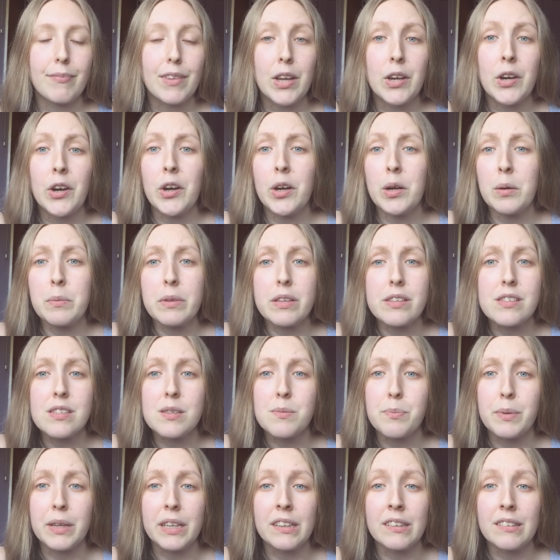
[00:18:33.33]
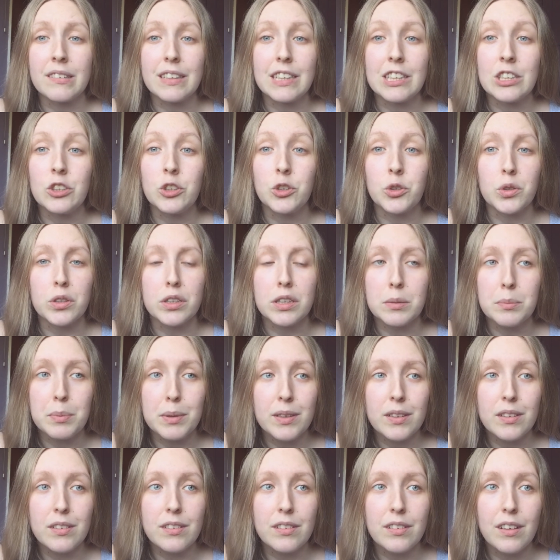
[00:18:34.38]
I hope this has been
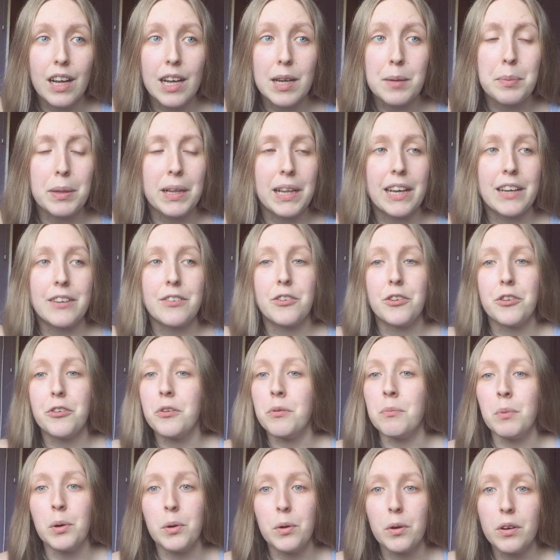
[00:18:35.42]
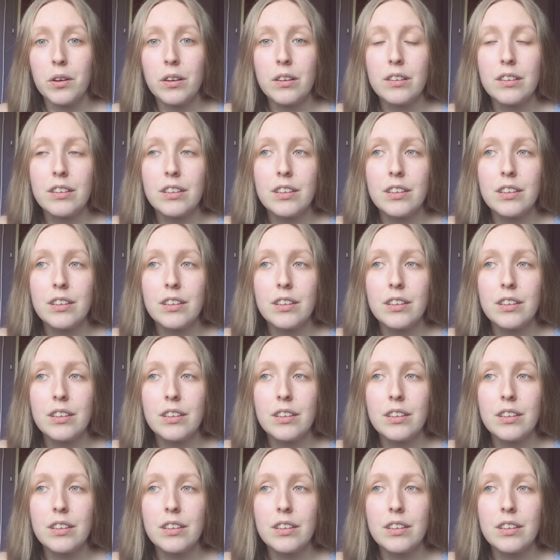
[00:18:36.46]
enjoyable. I plan to do more.